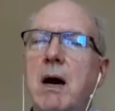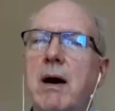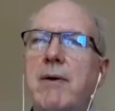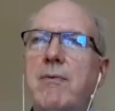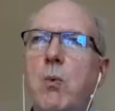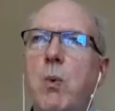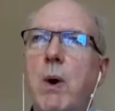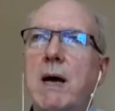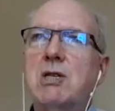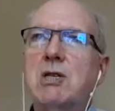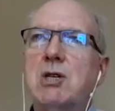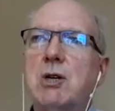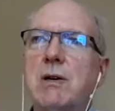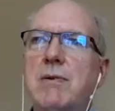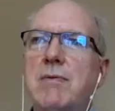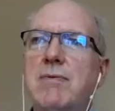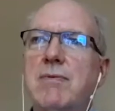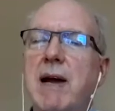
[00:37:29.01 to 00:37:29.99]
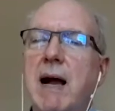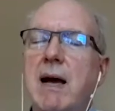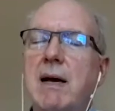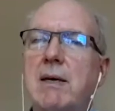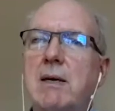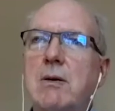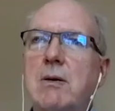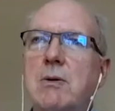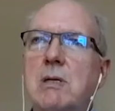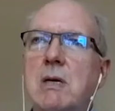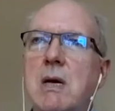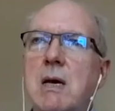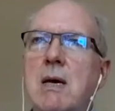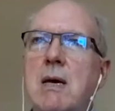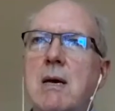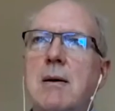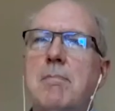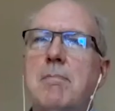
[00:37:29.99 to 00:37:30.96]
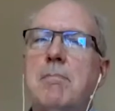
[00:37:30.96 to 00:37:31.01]
Western values.
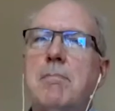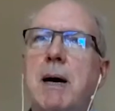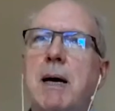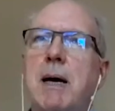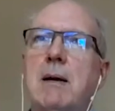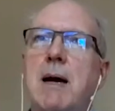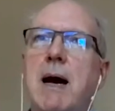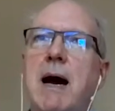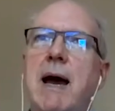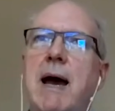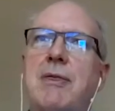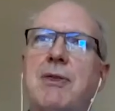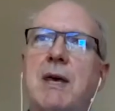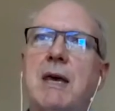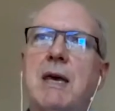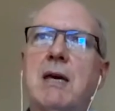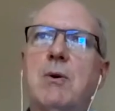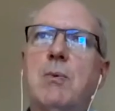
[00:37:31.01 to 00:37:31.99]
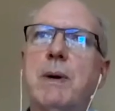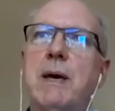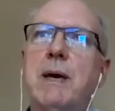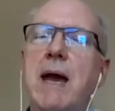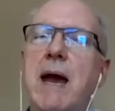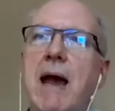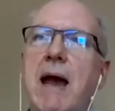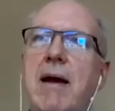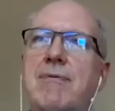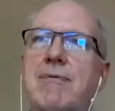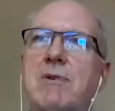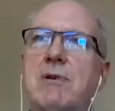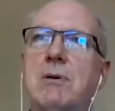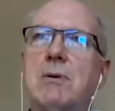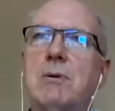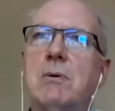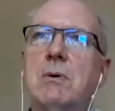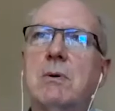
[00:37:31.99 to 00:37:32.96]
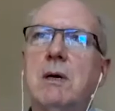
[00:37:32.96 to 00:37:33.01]
But I think we have
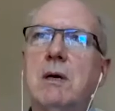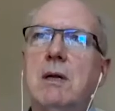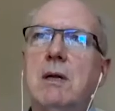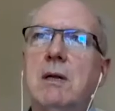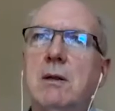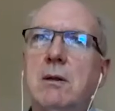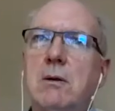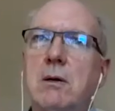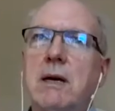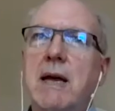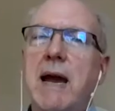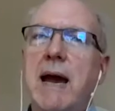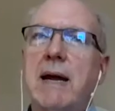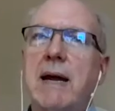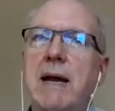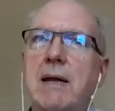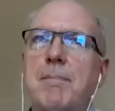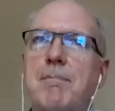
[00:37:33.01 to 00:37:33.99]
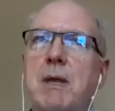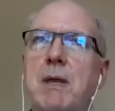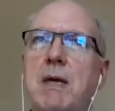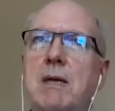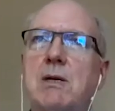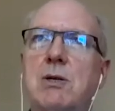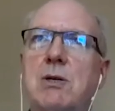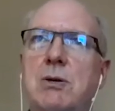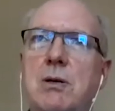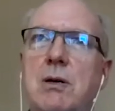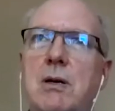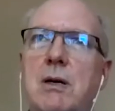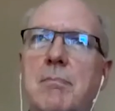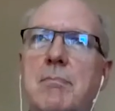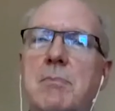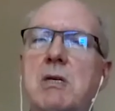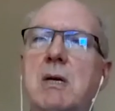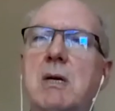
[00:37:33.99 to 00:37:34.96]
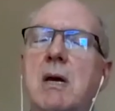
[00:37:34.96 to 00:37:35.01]
to look at it in
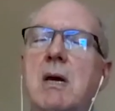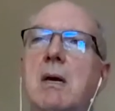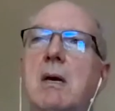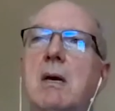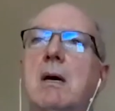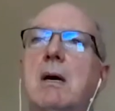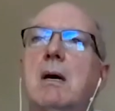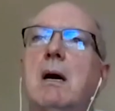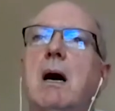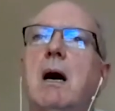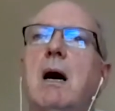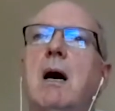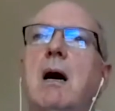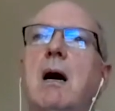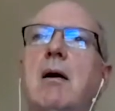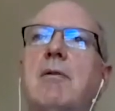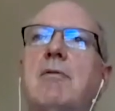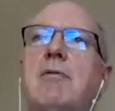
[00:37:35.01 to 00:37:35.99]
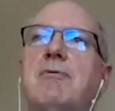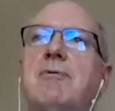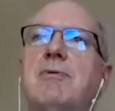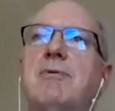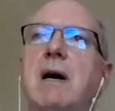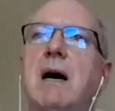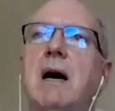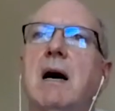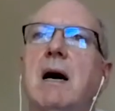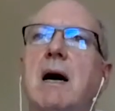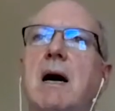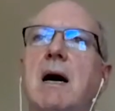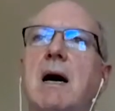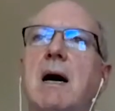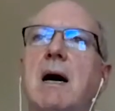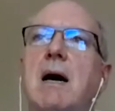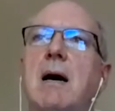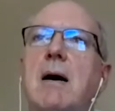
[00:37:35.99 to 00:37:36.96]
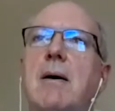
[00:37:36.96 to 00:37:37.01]
terms of
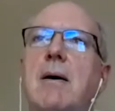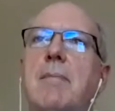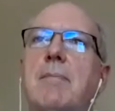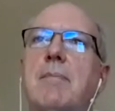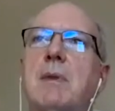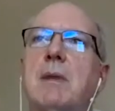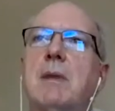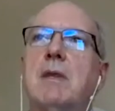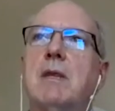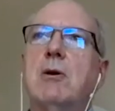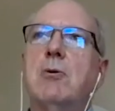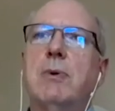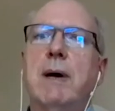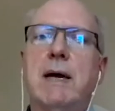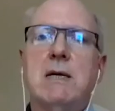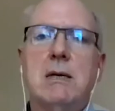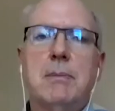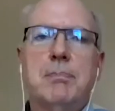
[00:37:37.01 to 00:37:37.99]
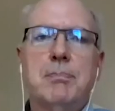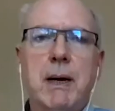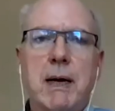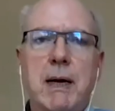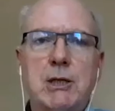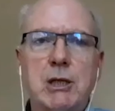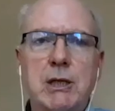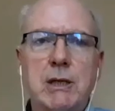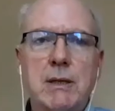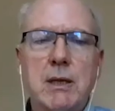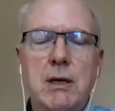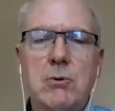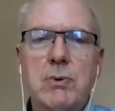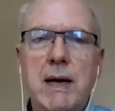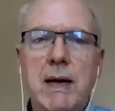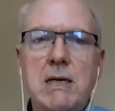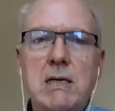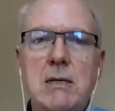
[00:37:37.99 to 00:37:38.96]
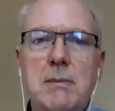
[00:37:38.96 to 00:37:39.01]
the Great Depression. The
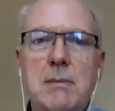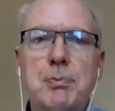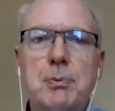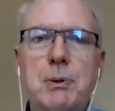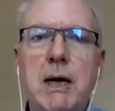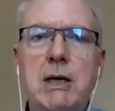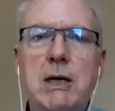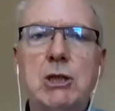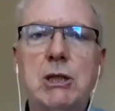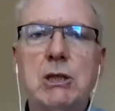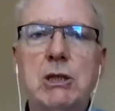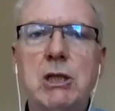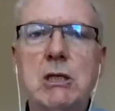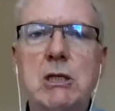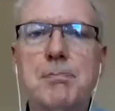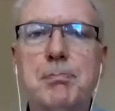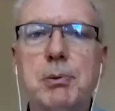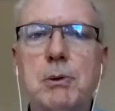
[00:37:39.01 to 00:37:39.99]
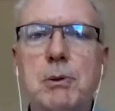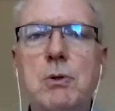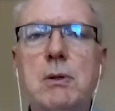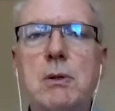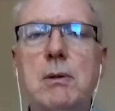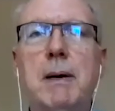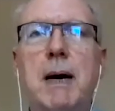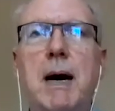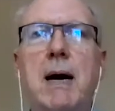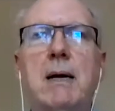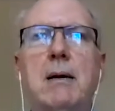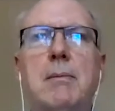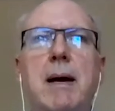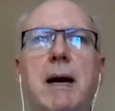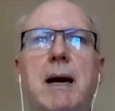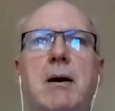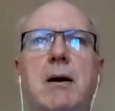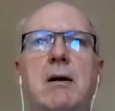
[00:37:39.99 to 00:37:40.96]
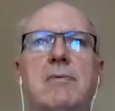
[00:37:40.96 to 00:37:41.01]
Great Depression just blew the bottom
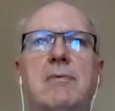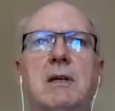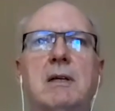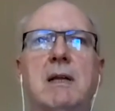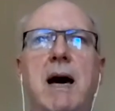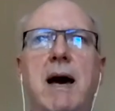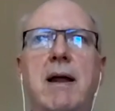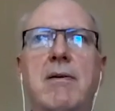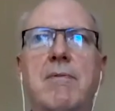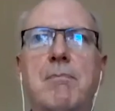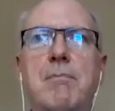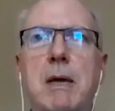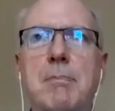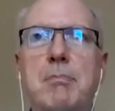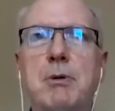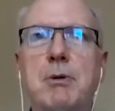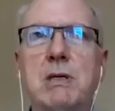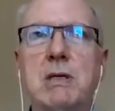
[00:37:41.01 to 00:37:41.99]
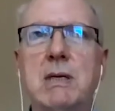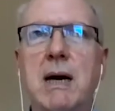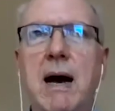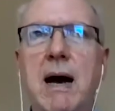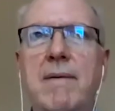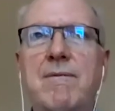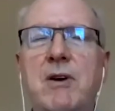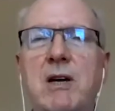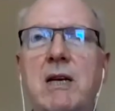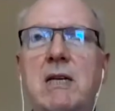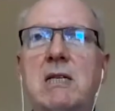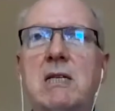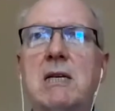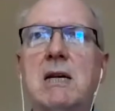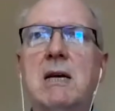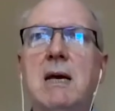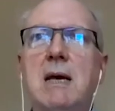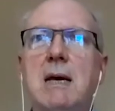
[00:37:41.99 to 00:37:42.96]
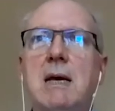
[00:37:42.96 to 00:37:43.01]
out of a lot of people's
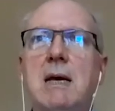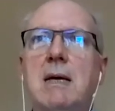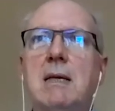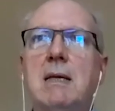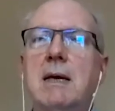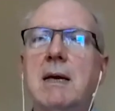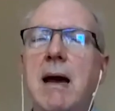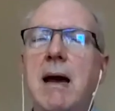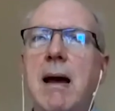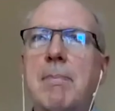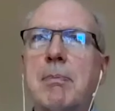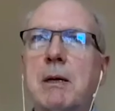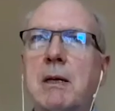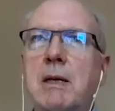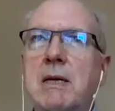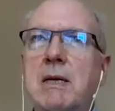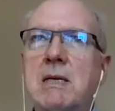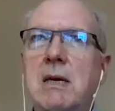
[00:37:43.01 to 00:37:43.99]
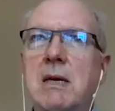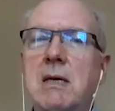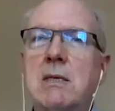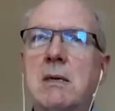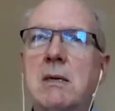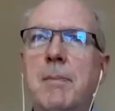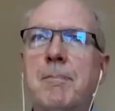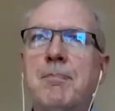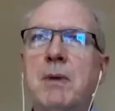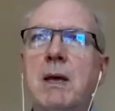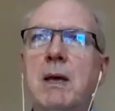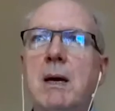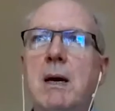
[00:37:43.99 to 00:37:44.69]
confidence in the capitalist system.